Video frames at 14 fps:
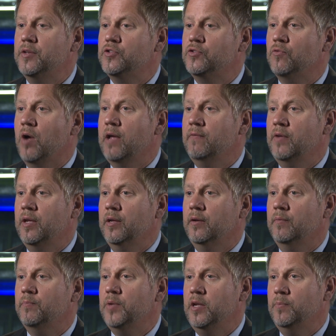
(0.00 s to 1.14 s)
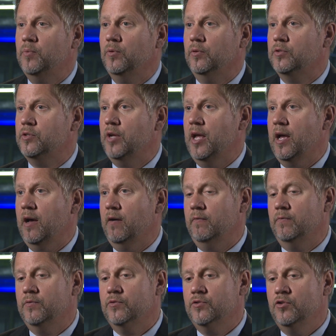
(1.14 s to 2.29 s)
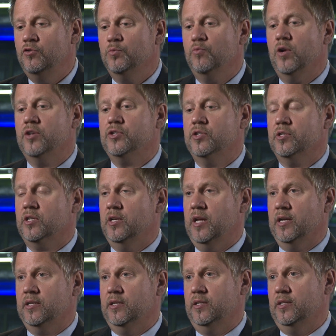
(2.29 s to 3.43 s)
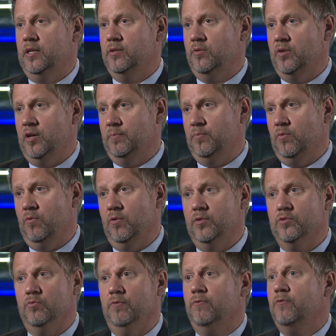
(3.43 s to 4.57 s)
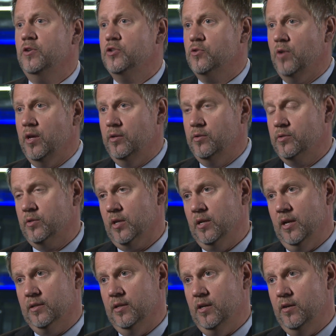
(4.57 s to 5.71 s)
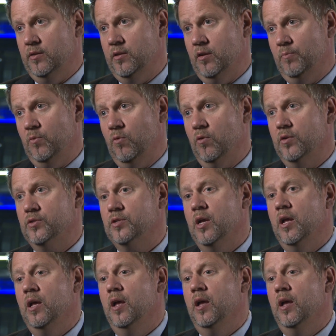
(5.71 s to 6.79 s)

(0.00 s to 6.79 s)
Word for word: is driving people to have toothbrushes connected to Ethernet ports, refrigerators connected to Ethernet ports.